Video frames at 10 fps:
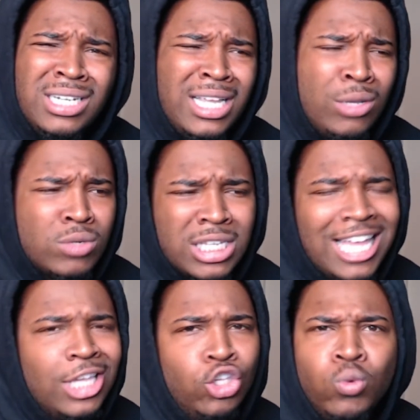the nigga was in
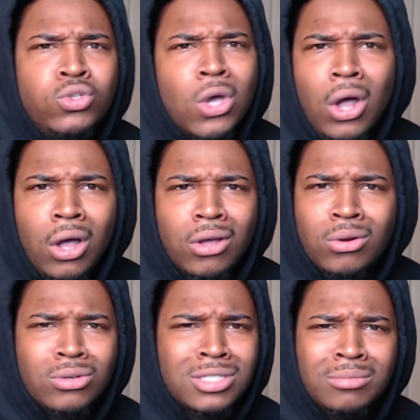like Utah
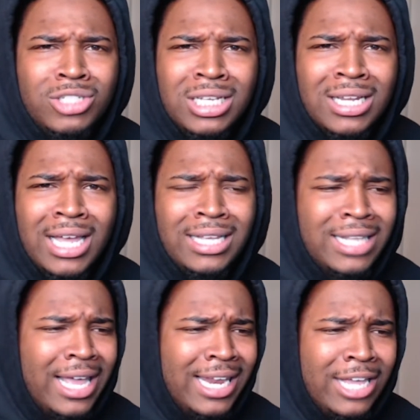or some shit like that.